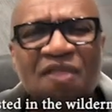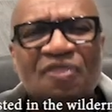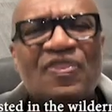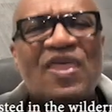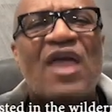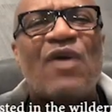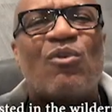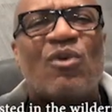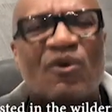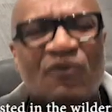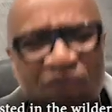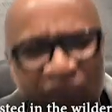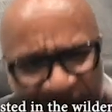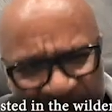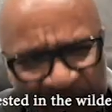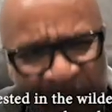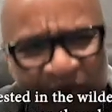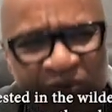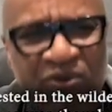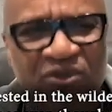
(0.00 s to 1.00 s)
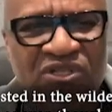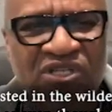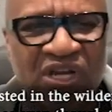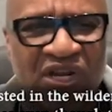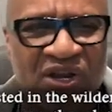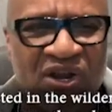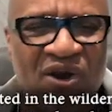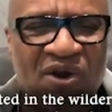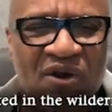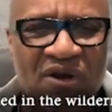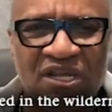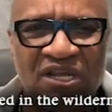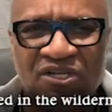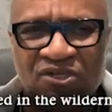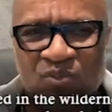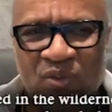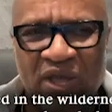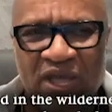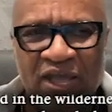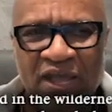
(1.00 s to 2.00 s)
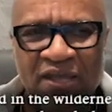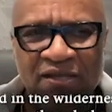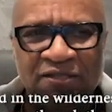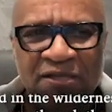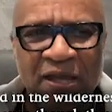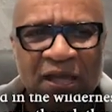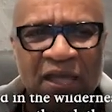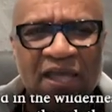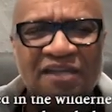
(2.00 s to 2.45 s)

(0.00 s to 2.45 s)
They refused to learn his ways.